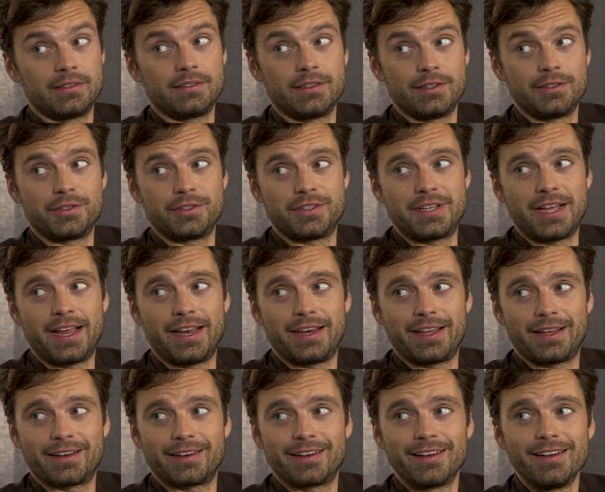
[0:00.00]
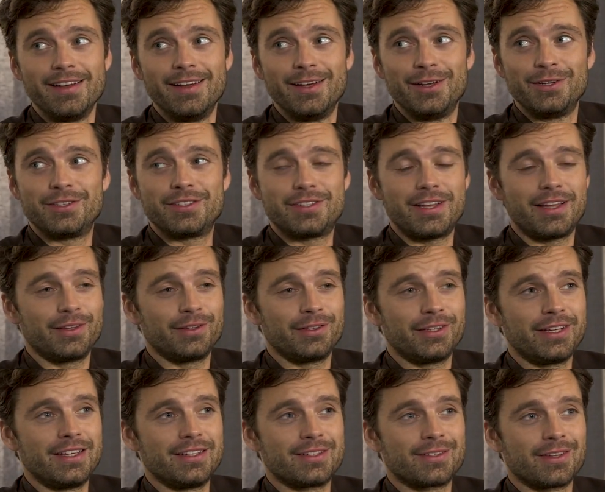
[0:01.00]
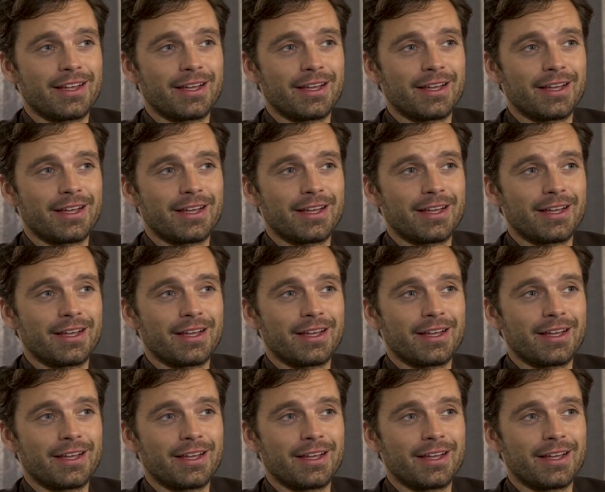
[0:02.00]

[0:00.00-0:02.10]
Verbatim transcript: entertaining, to say the least.